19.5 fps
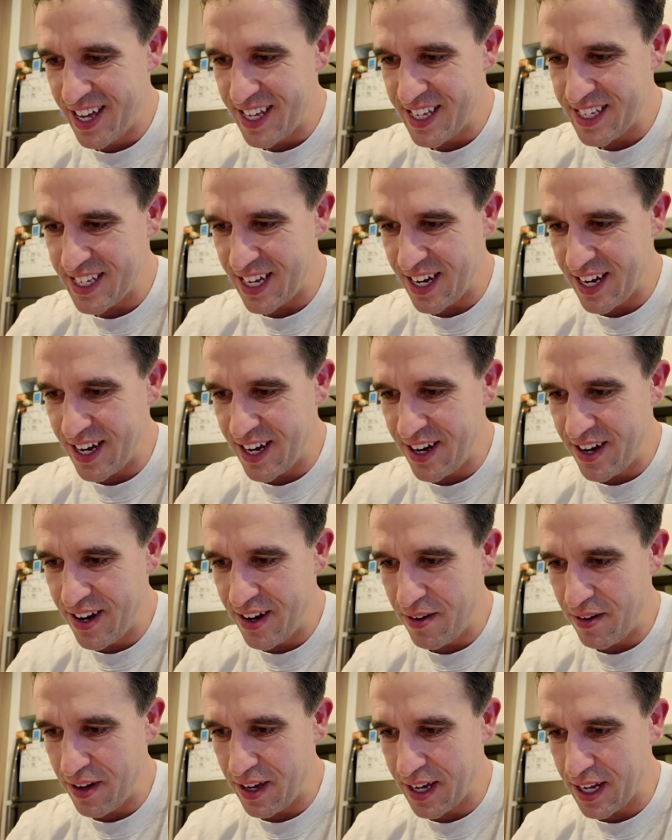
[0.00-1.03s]
So
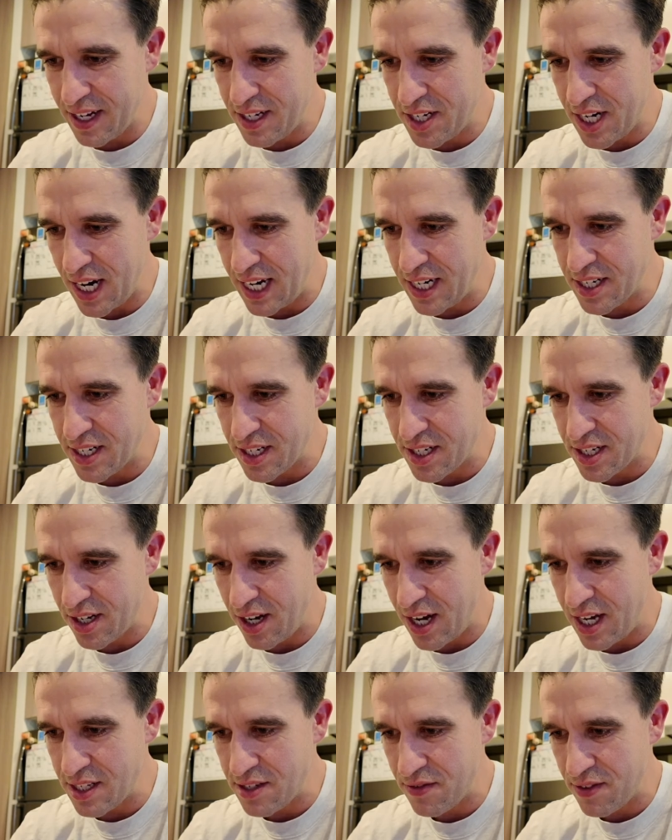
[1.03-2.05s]
you can change the
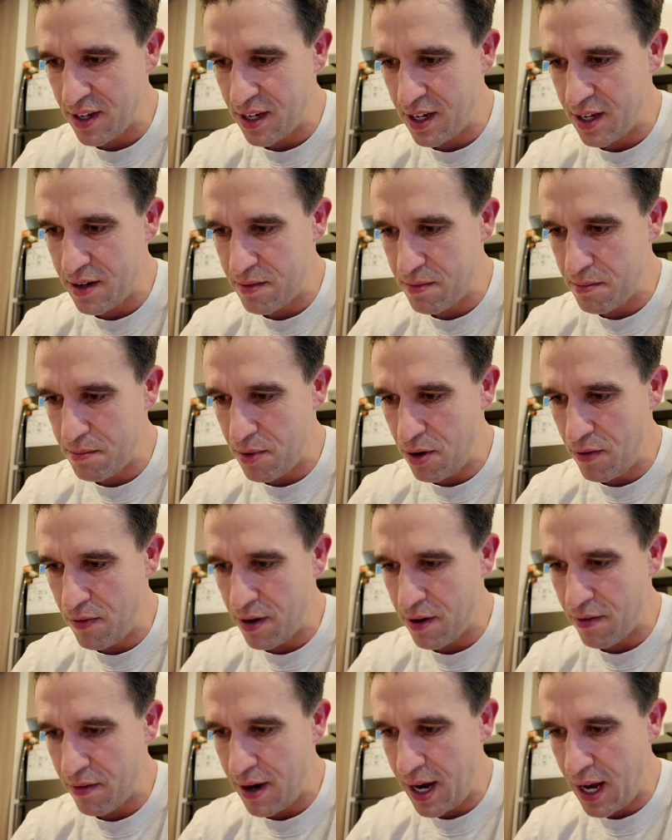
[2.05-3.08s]
size of it, move
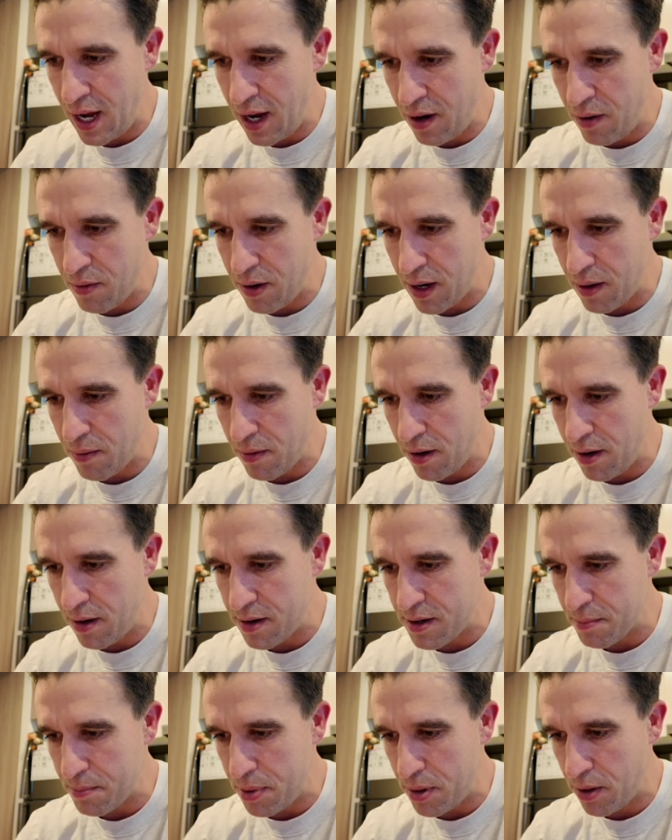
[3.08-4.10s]
it around where you want
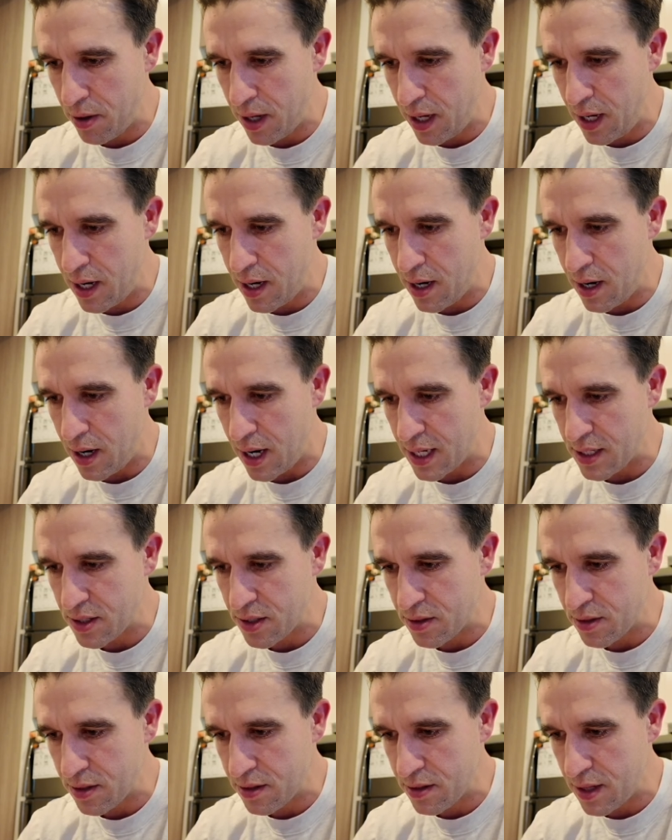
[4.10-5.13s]
to put it. I
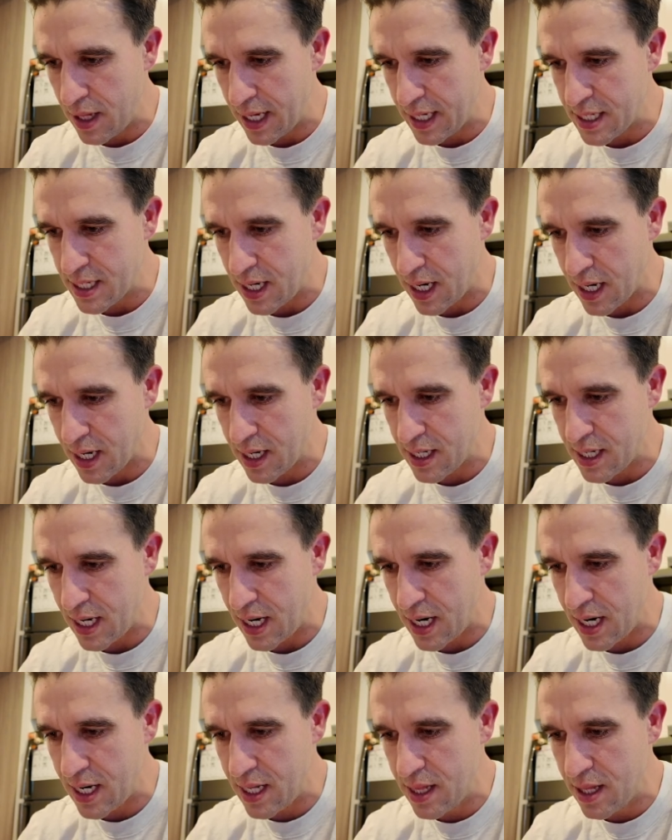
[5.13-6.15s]
sort of like tuck it
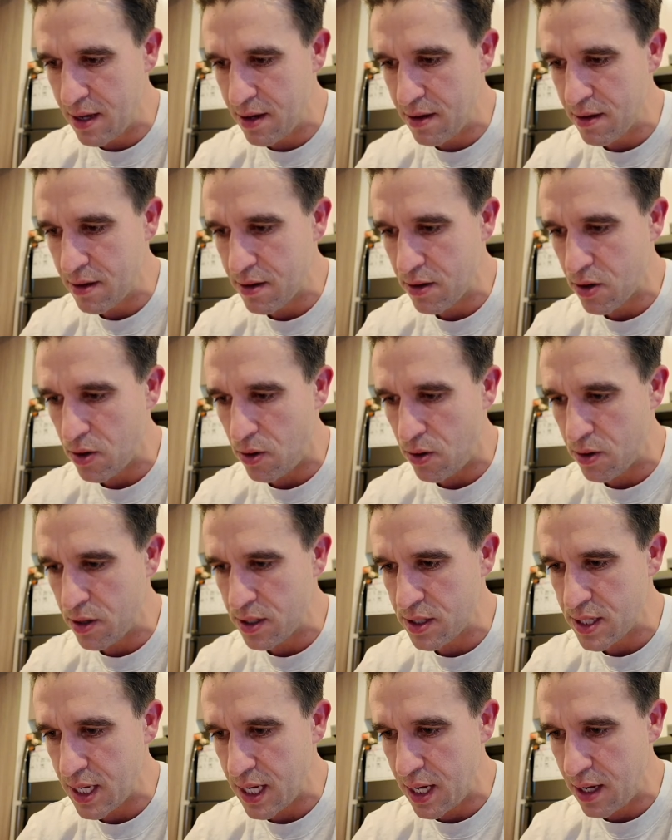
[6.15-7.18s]
down in the
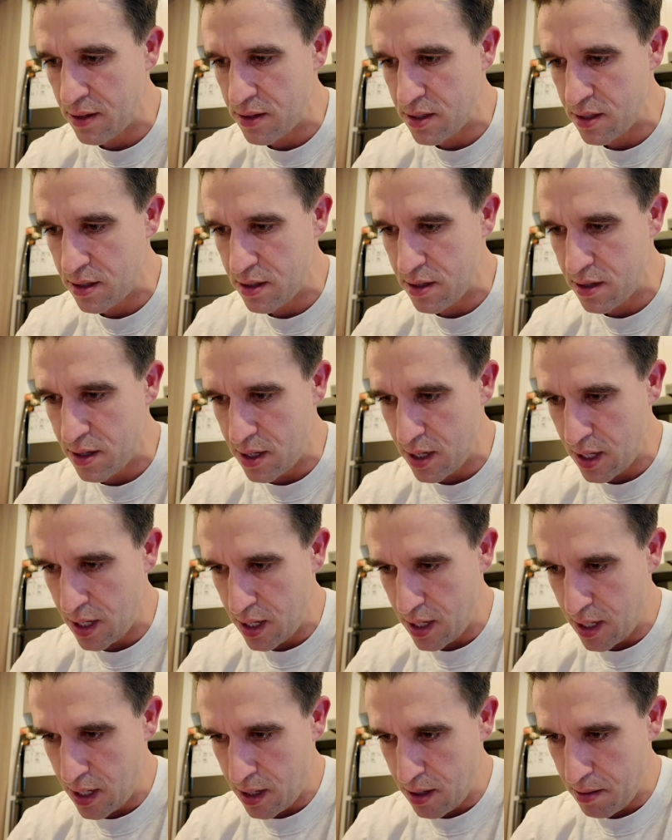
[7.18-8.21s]
corners there, as you
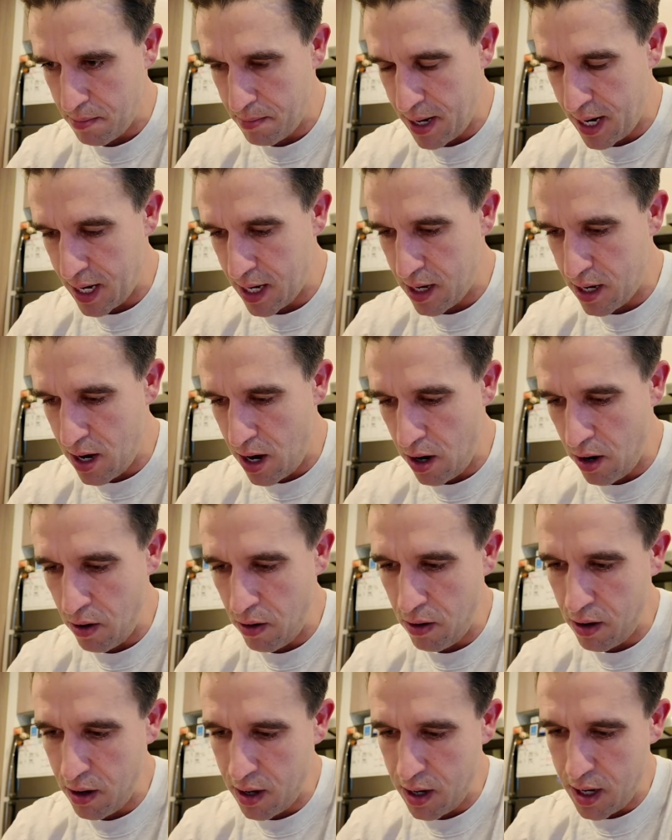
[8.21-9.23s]
may
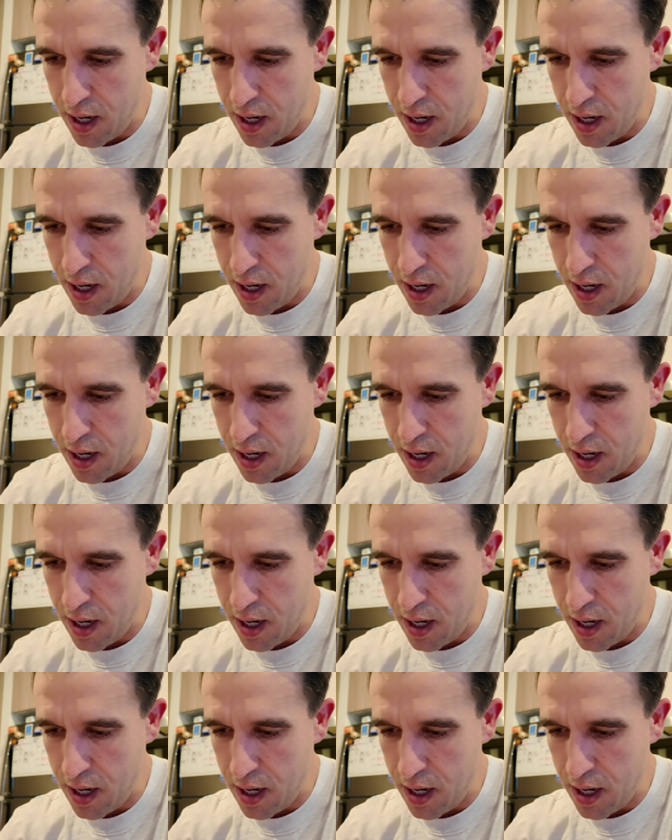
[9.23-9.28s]
know.